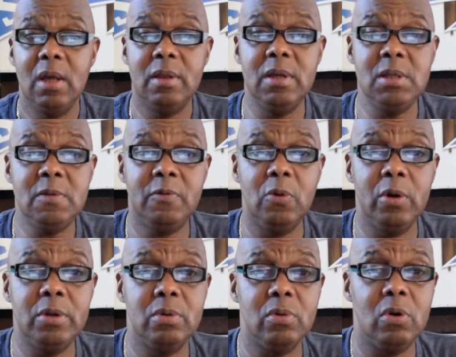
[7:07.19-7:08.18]
This four
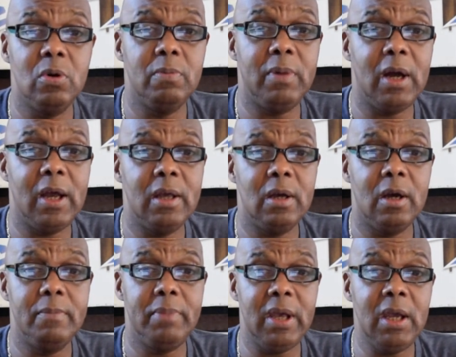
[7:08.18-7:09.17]
year old by uh,
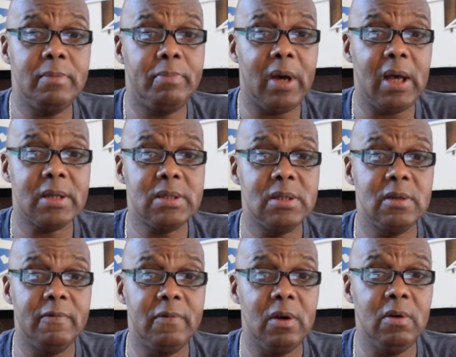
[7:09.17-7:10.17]
Bandbox is a
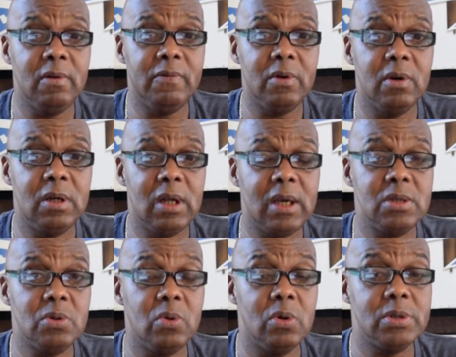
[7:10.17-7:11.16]
very, very nice
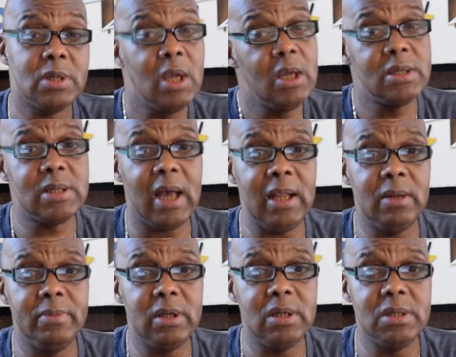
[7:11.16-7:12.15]
horse.
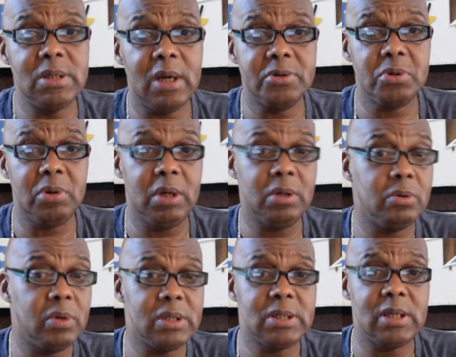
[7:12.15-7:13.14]
Solomon is our trainer
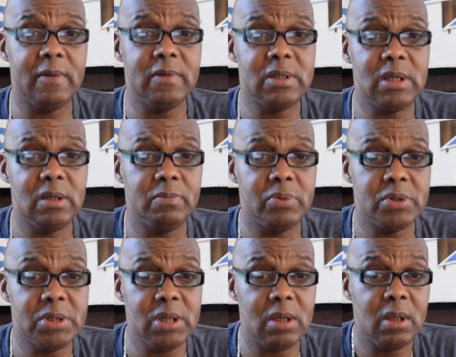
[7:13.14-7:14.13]
at
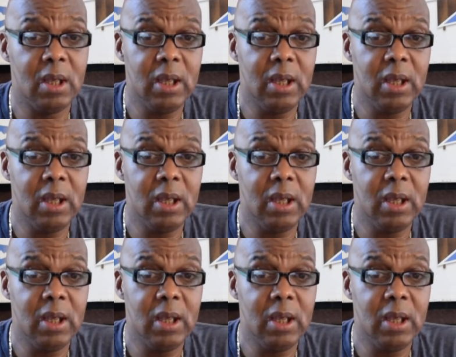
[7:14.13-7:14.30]
17%.